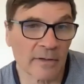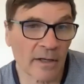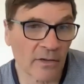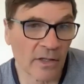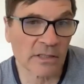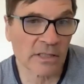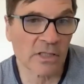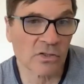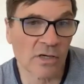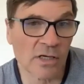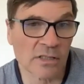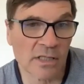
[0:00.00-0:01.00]
I think is
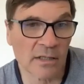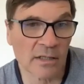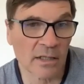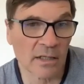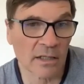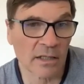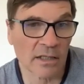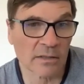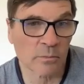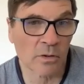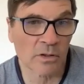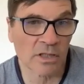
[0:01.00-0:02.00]
interesting, and I think
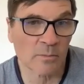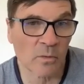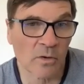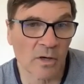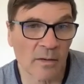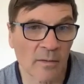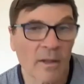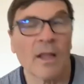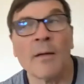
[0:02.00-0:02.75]
it's worth exploring,